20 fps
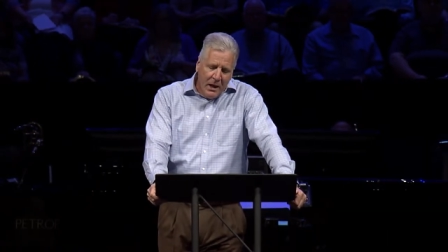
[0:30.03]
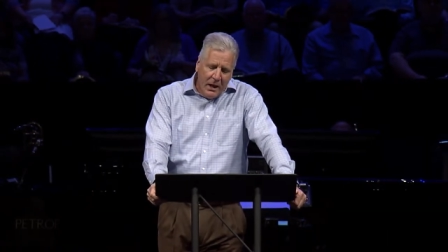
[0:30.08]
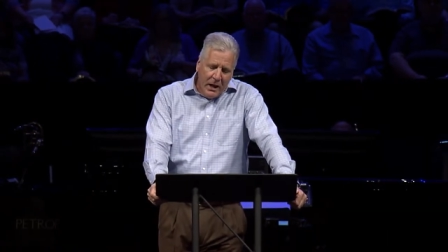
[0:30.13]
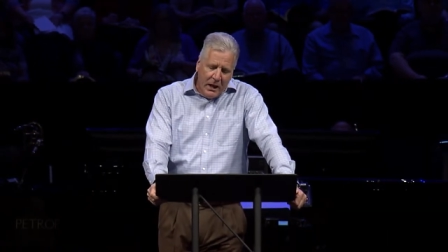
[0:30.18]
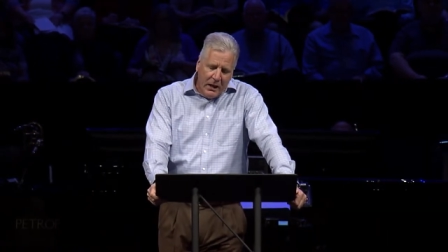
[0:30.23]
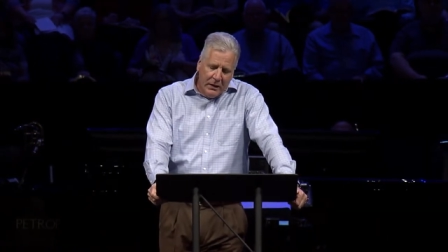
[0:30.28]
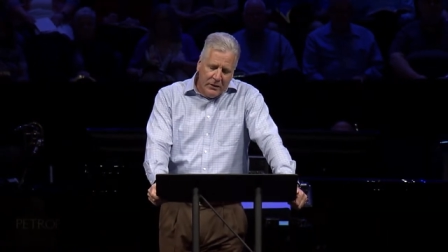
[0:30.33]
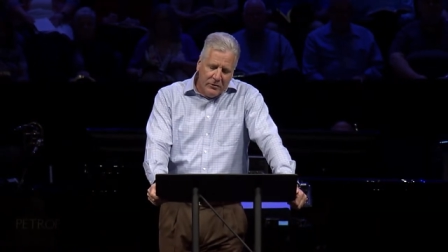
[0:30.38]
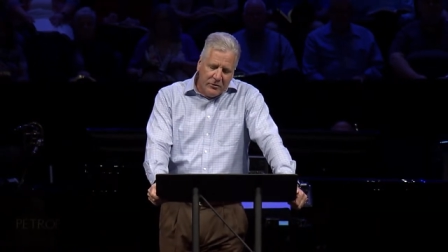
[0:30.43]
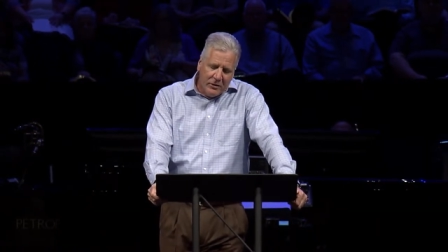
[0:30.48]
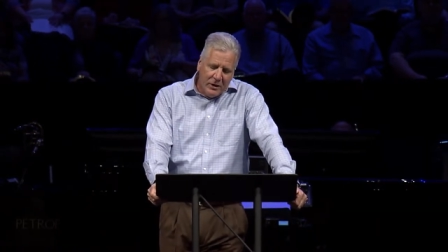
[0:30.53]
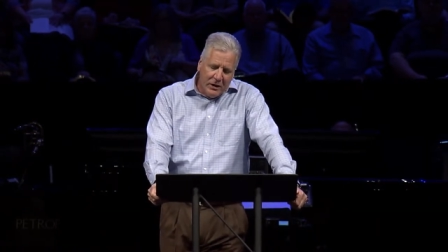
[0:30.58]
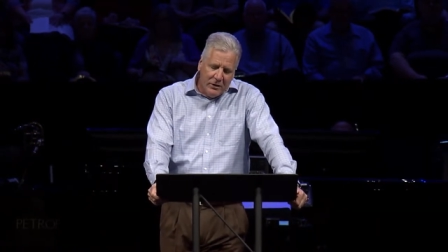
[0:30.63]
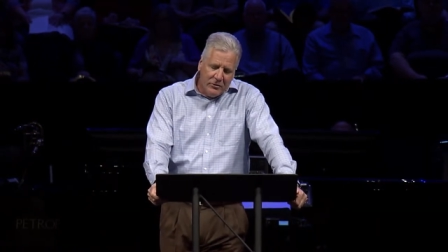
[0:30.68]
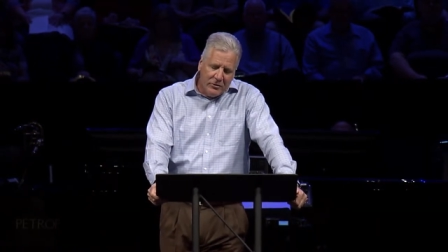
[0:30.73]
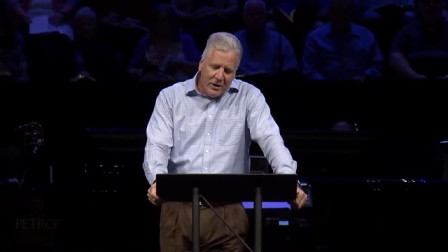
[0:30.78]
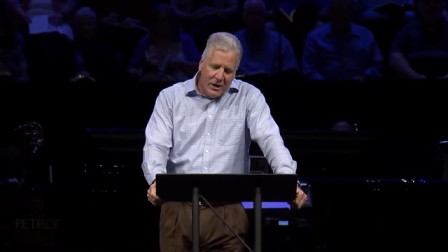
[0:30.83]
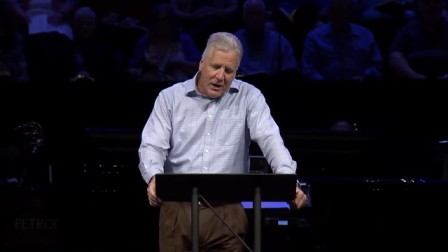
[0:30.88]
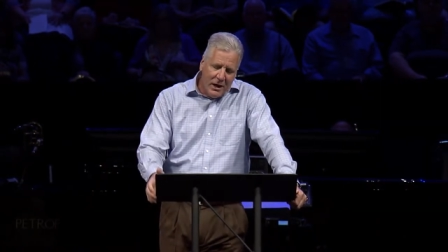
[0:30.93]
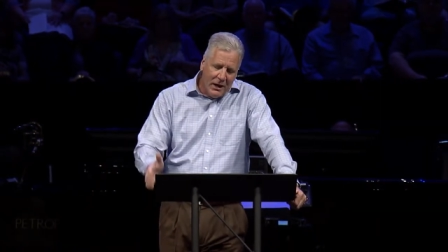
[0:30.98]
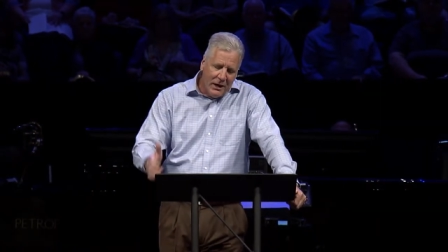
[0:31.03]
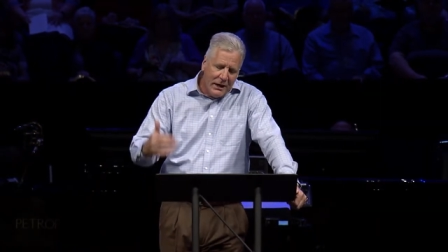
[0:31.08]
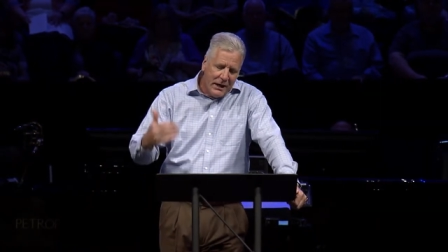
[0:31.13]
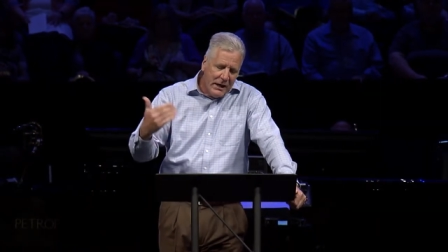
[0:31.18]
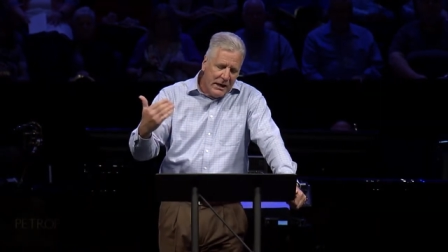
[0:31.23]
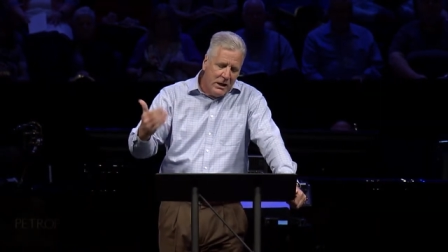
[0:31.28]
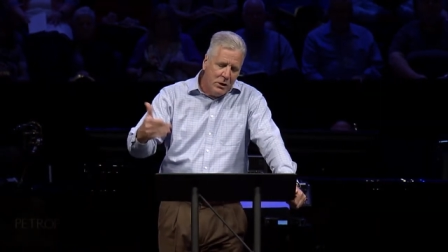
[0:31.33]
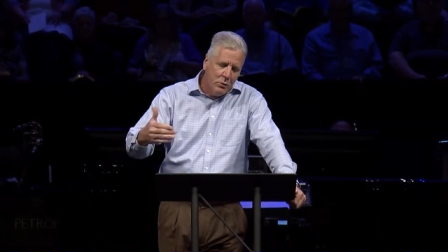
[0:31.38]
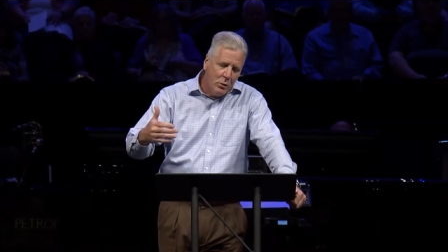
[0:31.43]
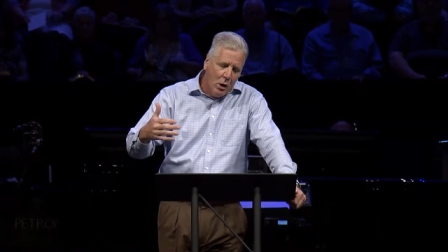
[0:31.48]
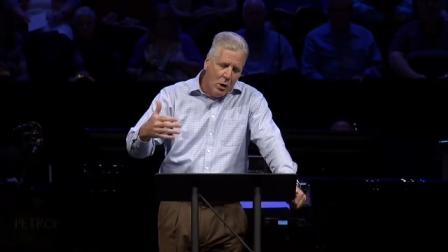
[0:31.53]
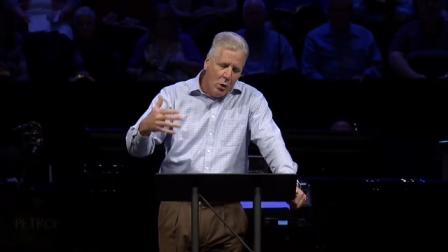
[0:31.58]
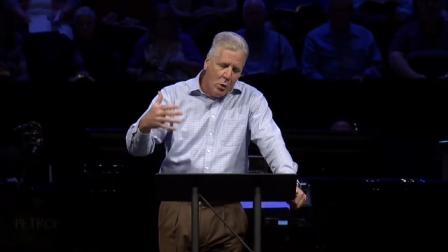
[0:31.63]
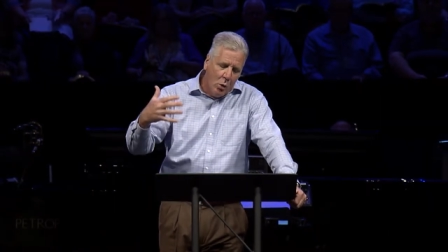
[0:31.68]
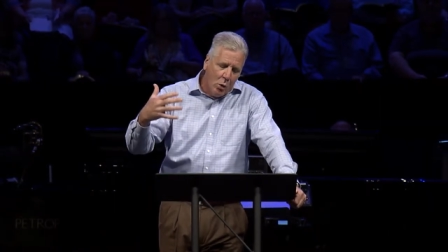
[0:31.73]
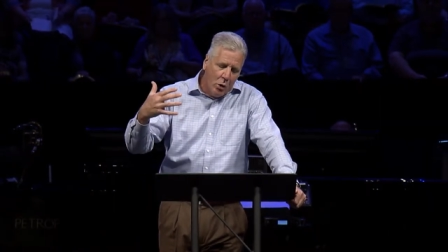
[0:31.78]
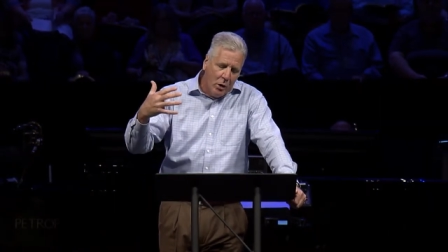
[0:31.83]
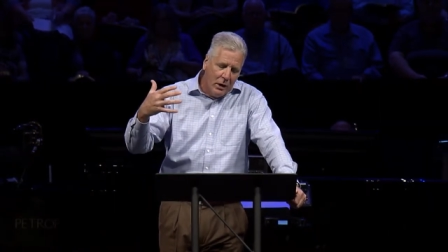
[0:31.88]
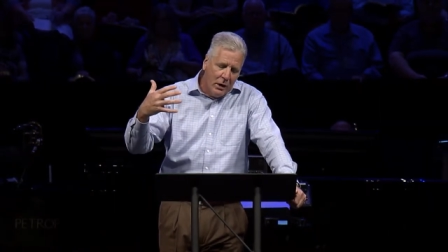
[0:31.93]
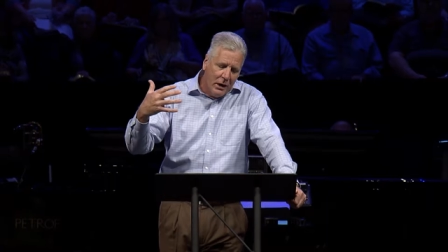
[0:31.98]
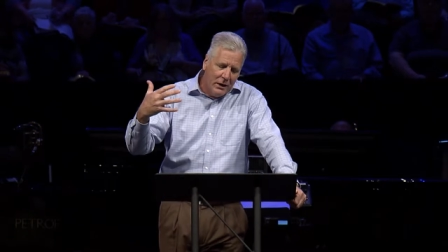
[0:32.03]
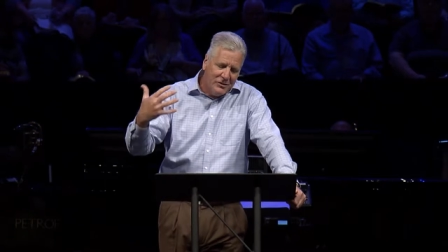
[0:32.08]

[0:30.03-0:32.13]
as, as a, a hero or a,